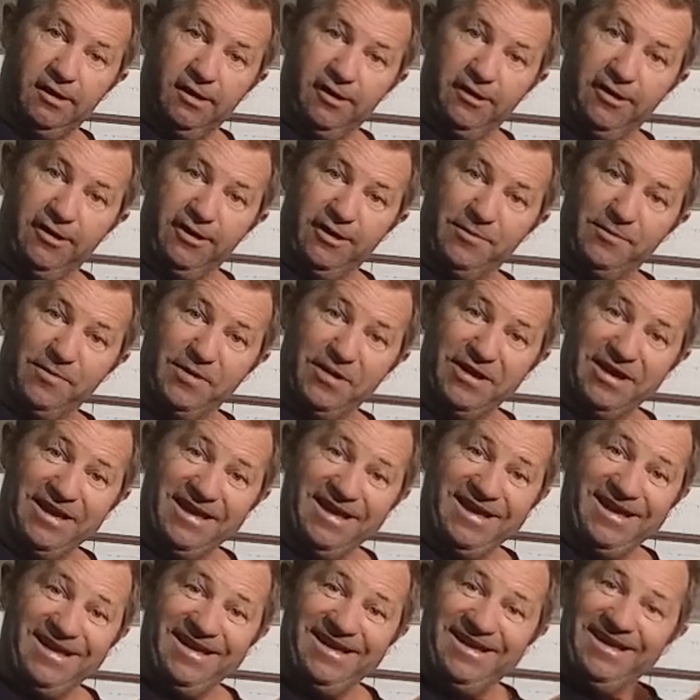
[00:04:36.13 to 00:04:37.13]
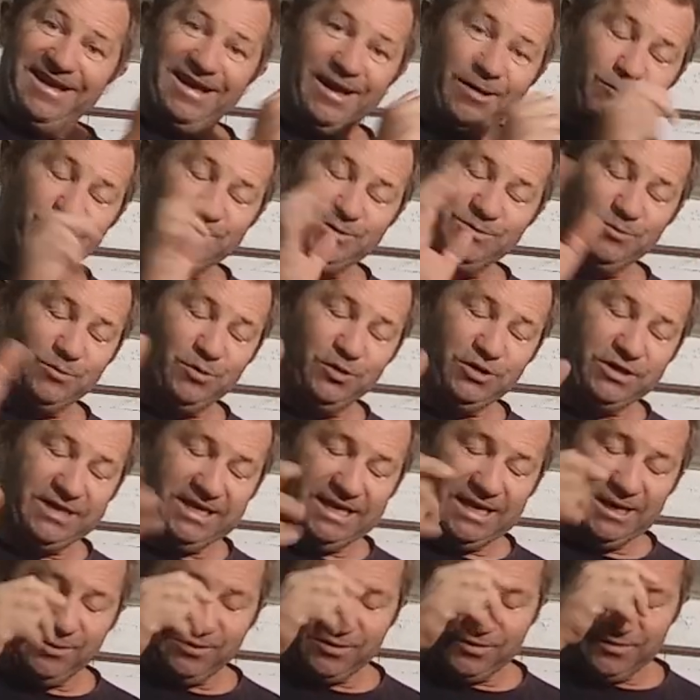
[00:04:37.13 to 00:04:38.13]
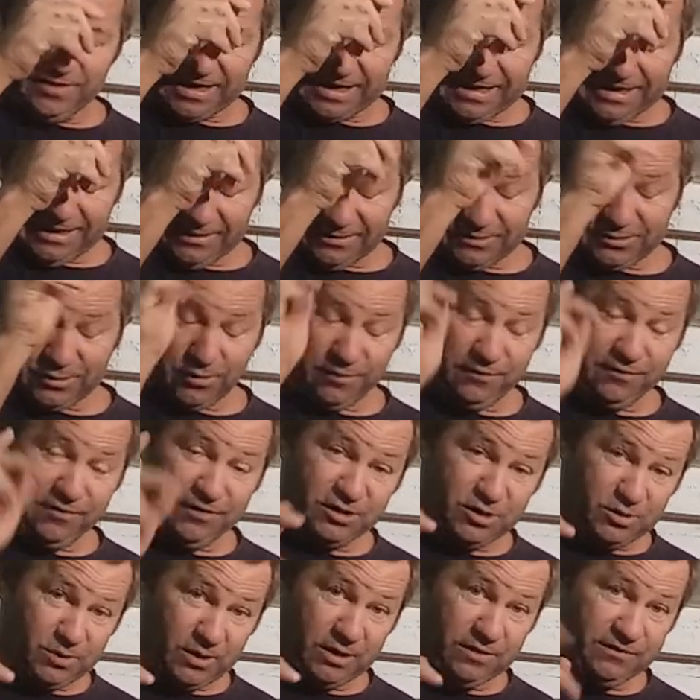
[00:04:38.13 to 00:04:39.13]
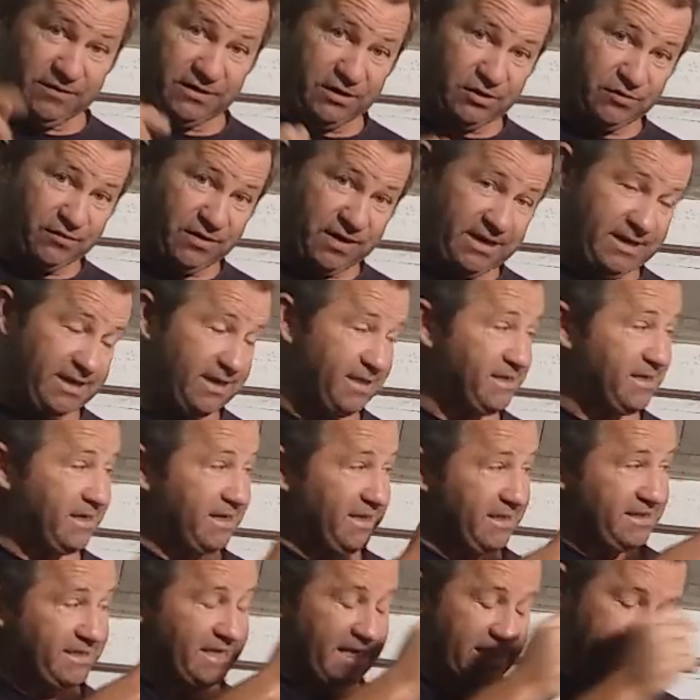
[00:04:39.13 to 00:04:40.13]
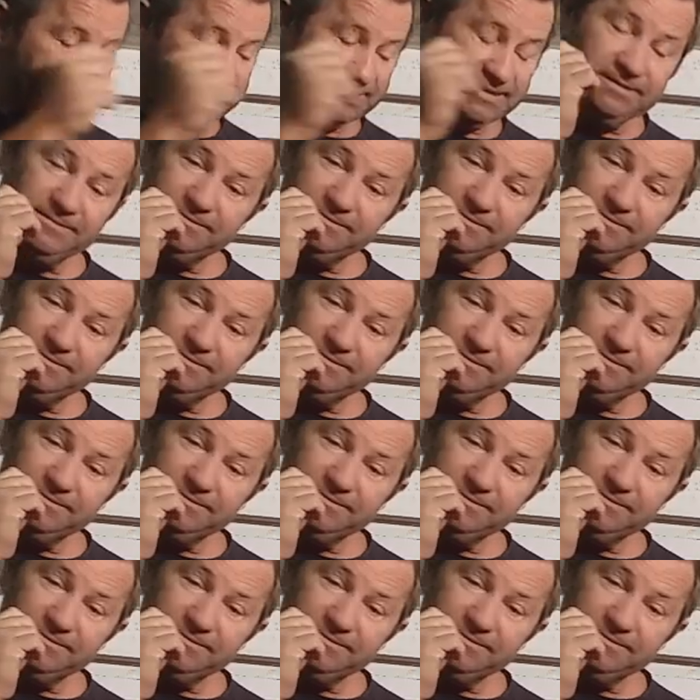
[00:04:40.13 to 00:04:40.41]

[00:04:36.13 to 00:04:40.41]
I wasn't working it out correctly. I was going for a 12-inch radius and a 10,